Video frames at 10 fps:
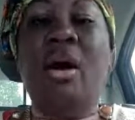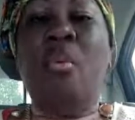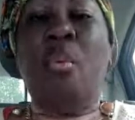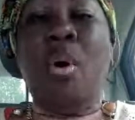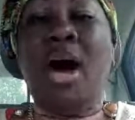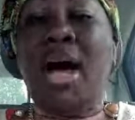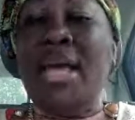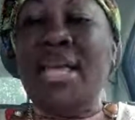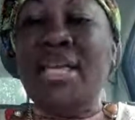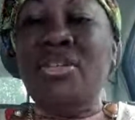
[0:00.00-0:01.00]

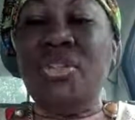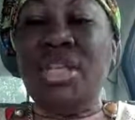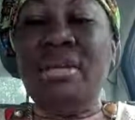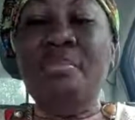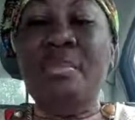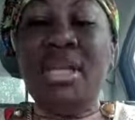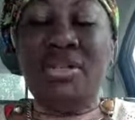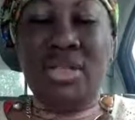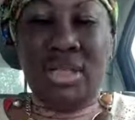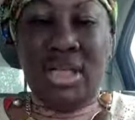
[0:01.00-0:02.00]
Why is she
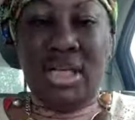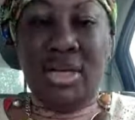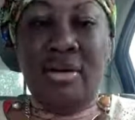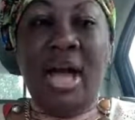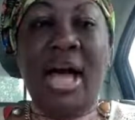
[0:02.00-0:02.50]
mentioned here?